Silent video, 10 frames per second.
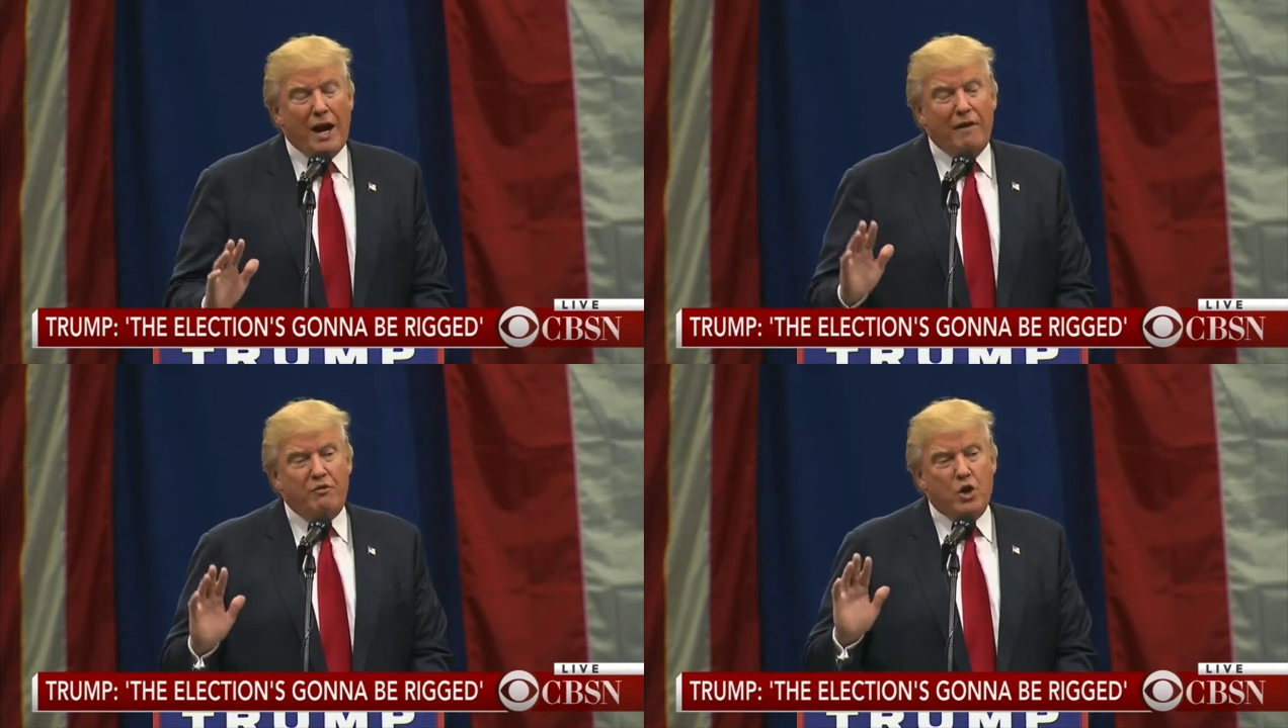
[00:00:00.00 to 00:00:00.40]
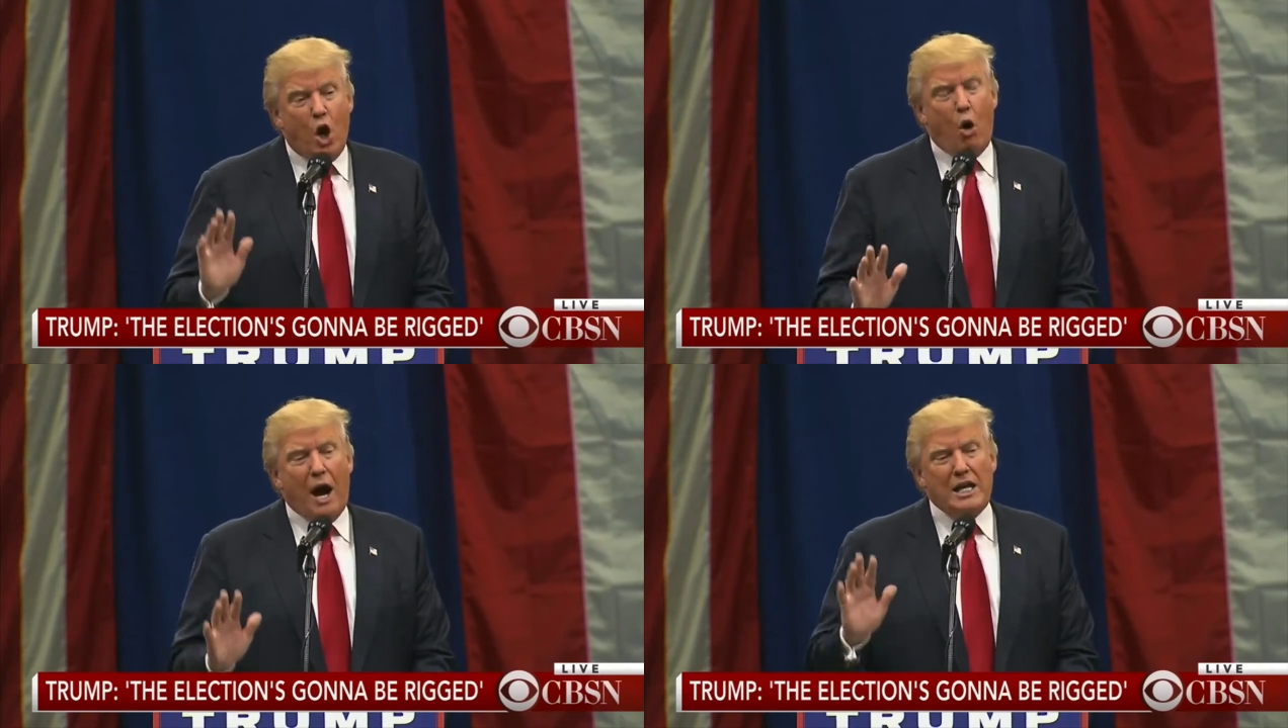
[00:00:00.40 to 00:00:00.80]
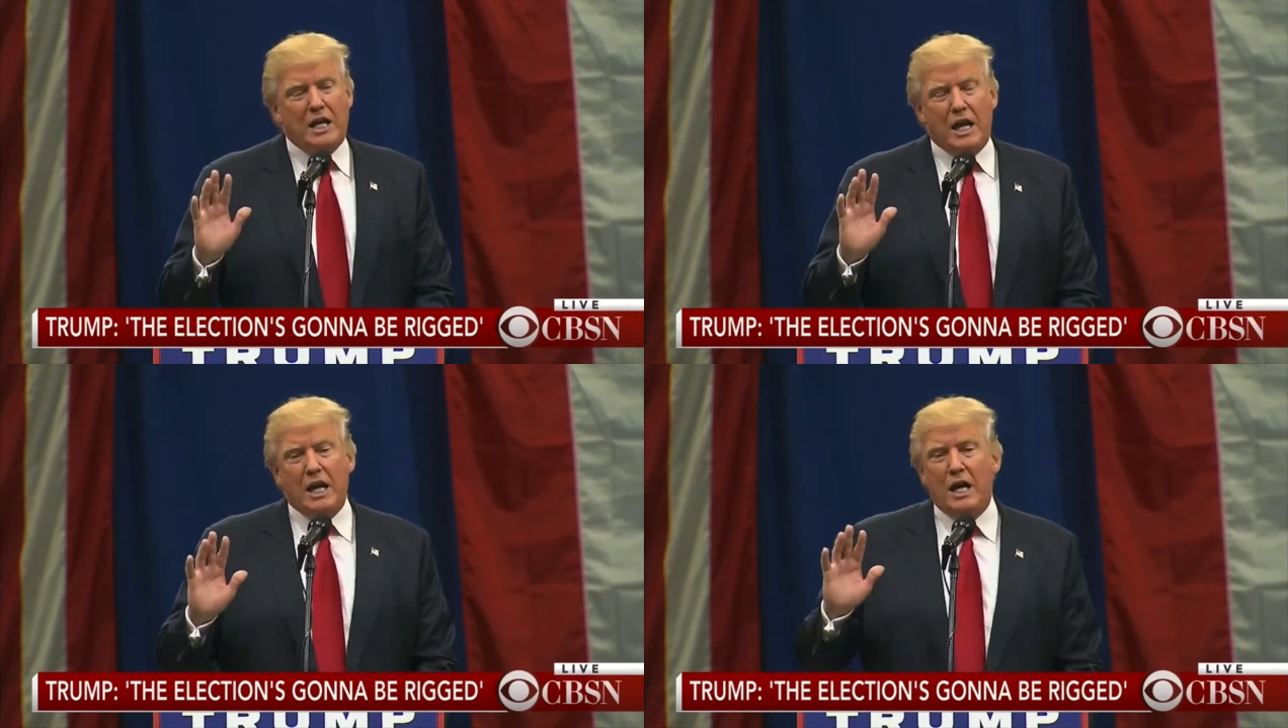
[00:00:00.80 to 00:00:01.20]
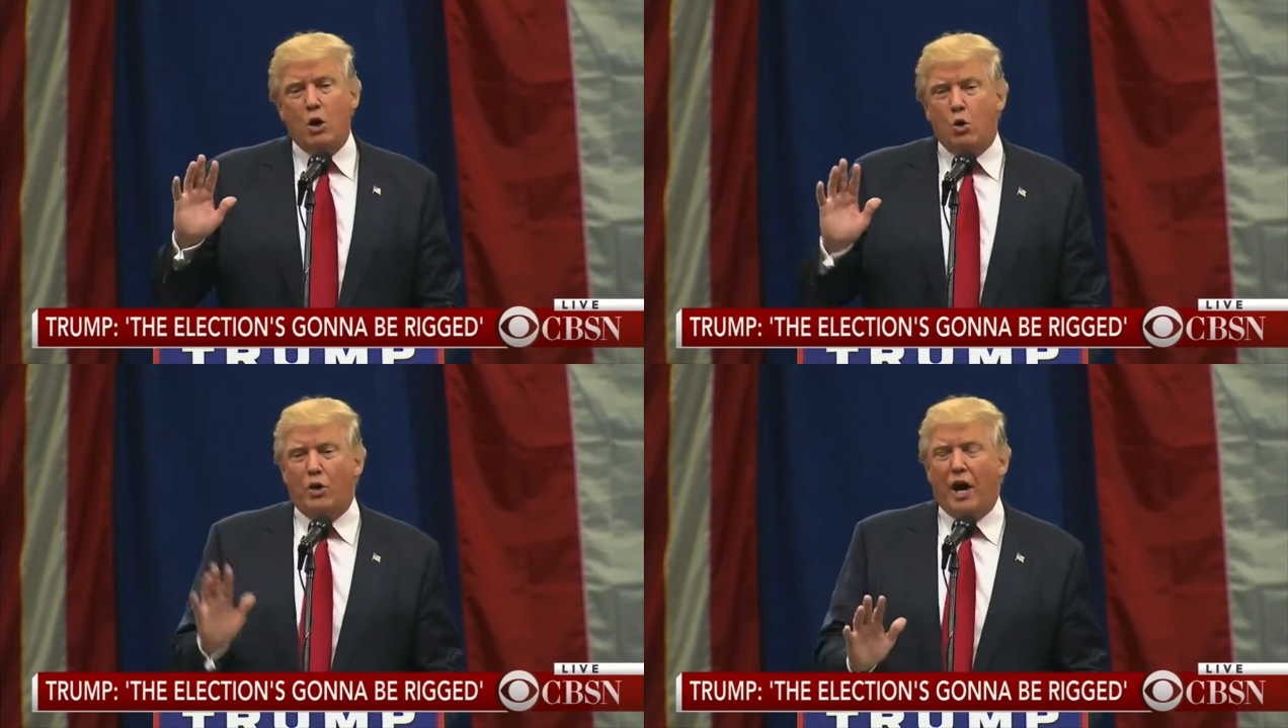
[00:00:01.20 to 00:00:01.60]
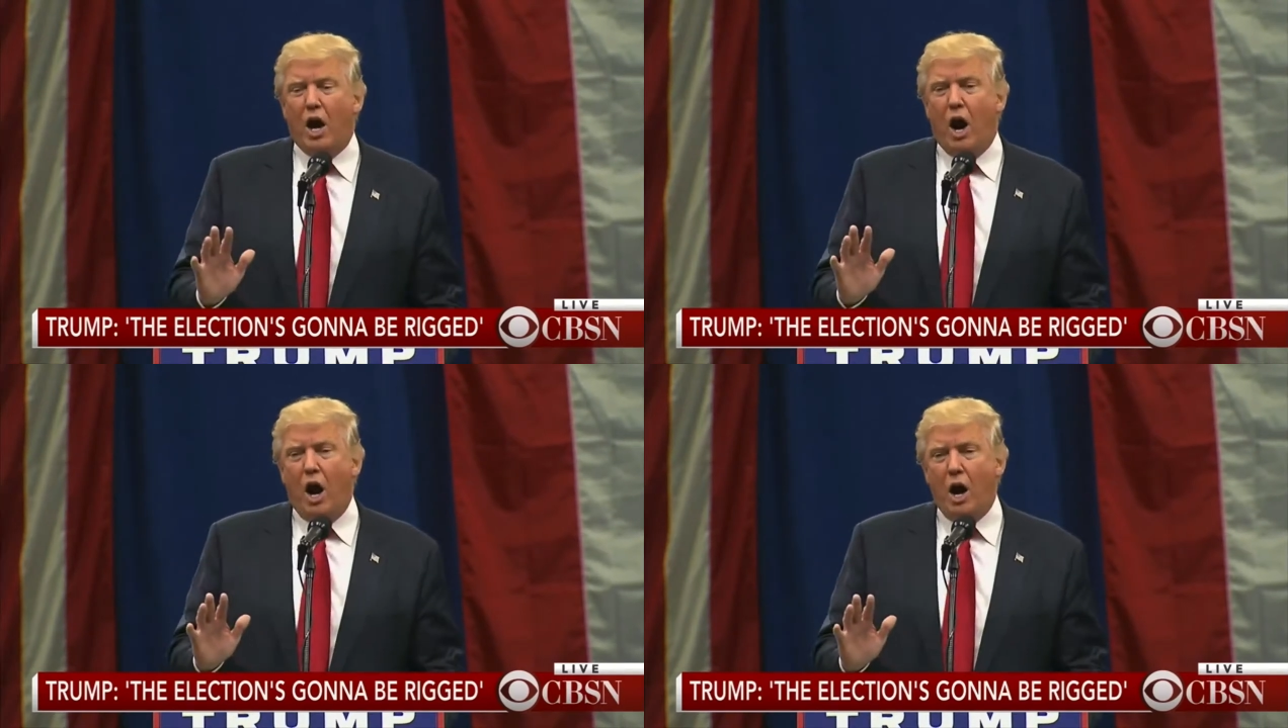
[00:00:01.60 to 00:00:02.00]
So there are things that Trump says
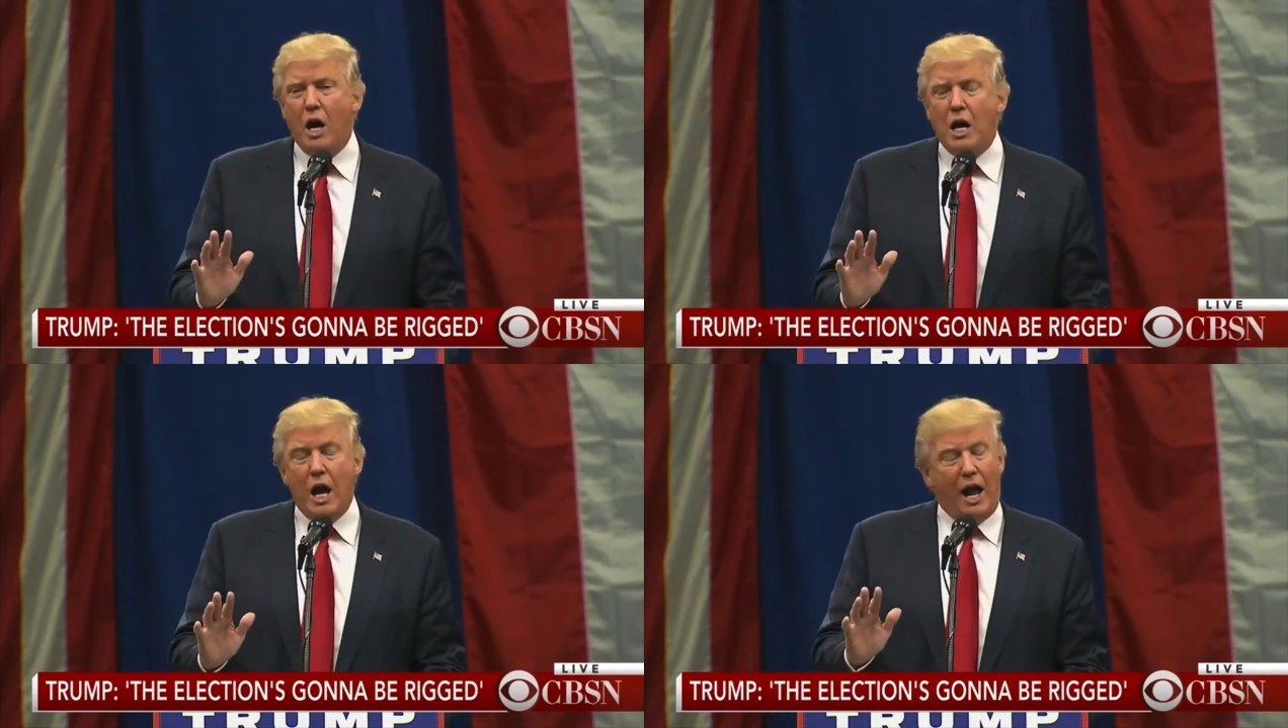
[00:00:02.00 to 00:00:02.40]
in public